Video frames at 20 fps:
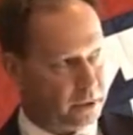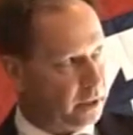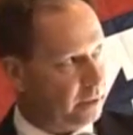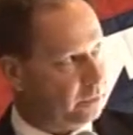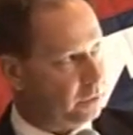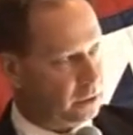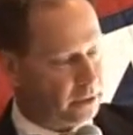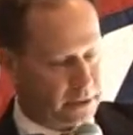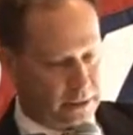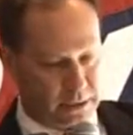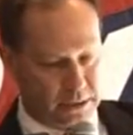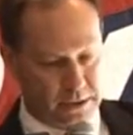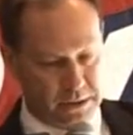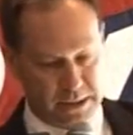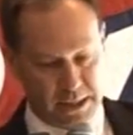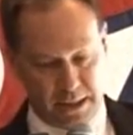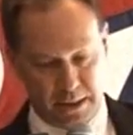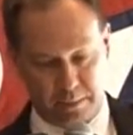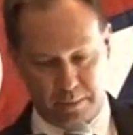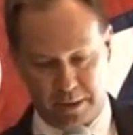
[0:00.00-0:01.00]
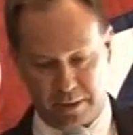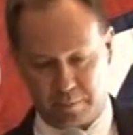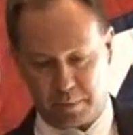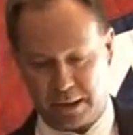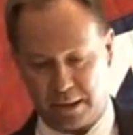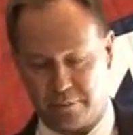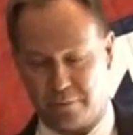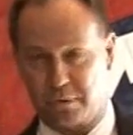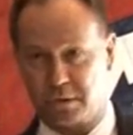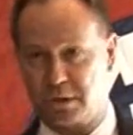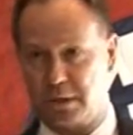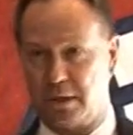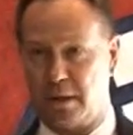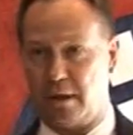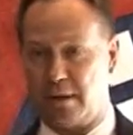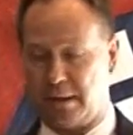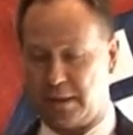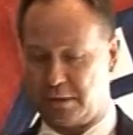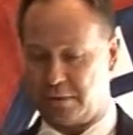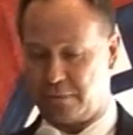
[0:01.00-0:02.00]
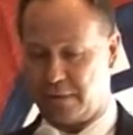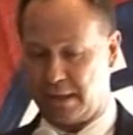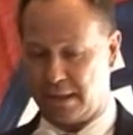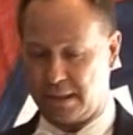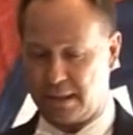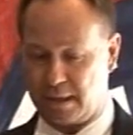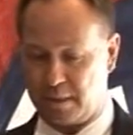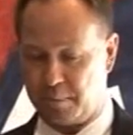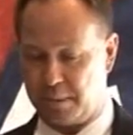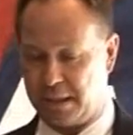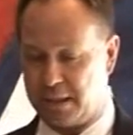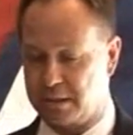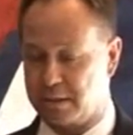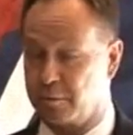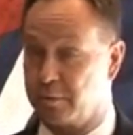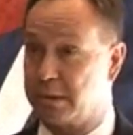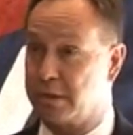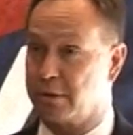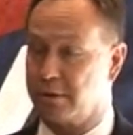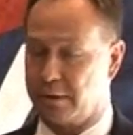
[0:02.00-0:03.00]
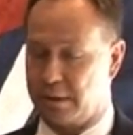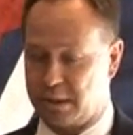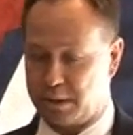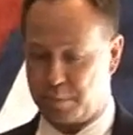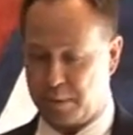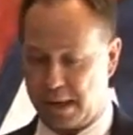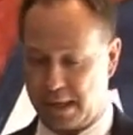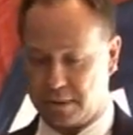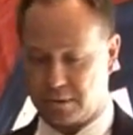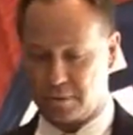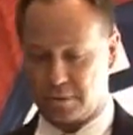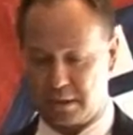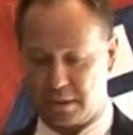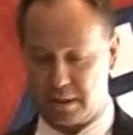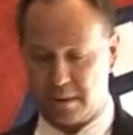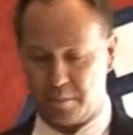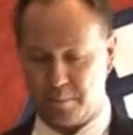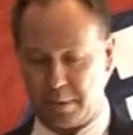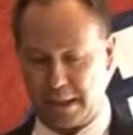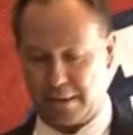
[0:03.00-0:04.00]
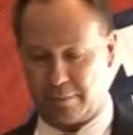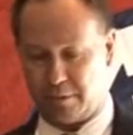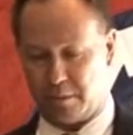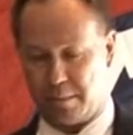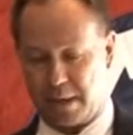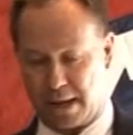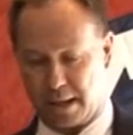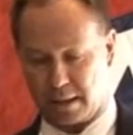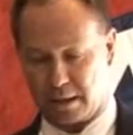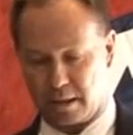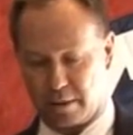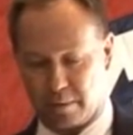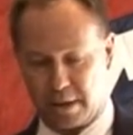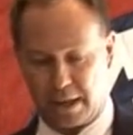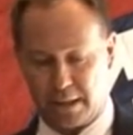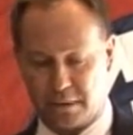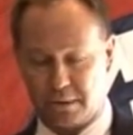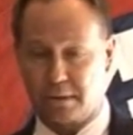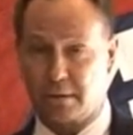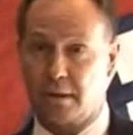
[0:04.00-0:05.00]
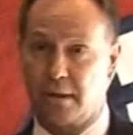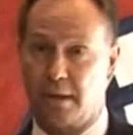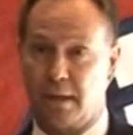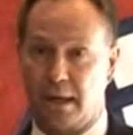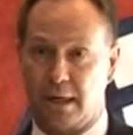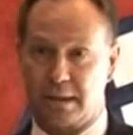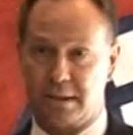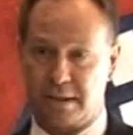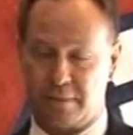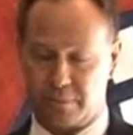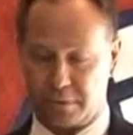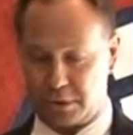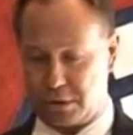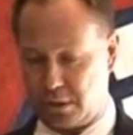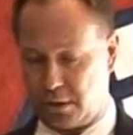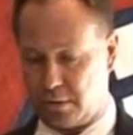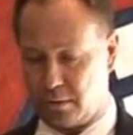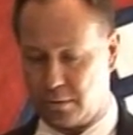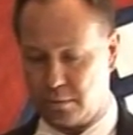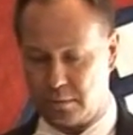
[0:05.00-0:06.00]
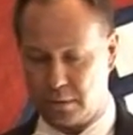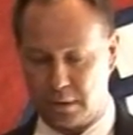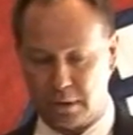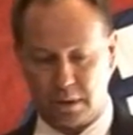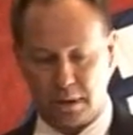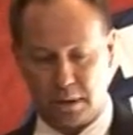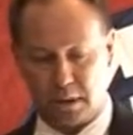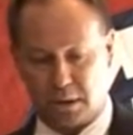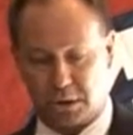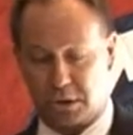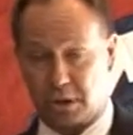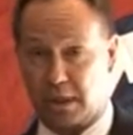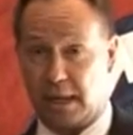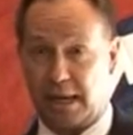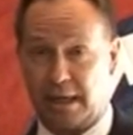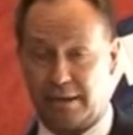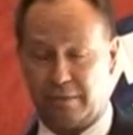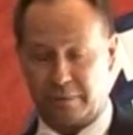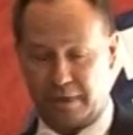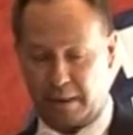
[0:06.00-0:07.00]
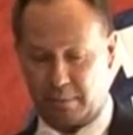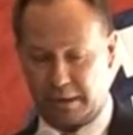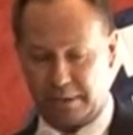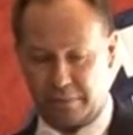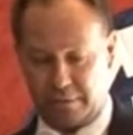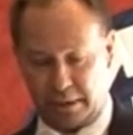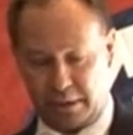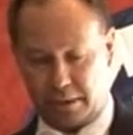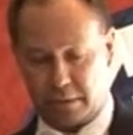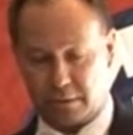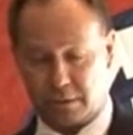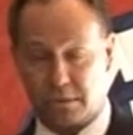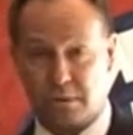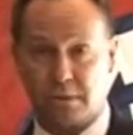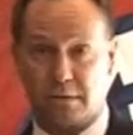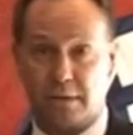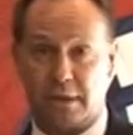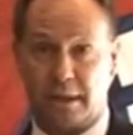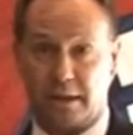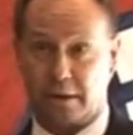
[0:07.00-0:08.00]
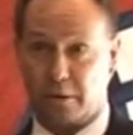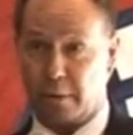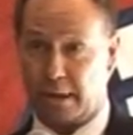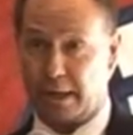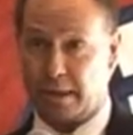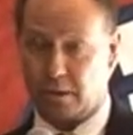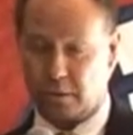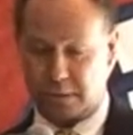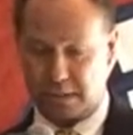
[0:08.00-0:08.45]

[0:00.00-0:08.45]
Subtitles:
If you look at the sign above me, virtually all these fine companies are returning sponsors to the Bayview Mackinac race, except for two, Shalani Family Vineyards and the Grand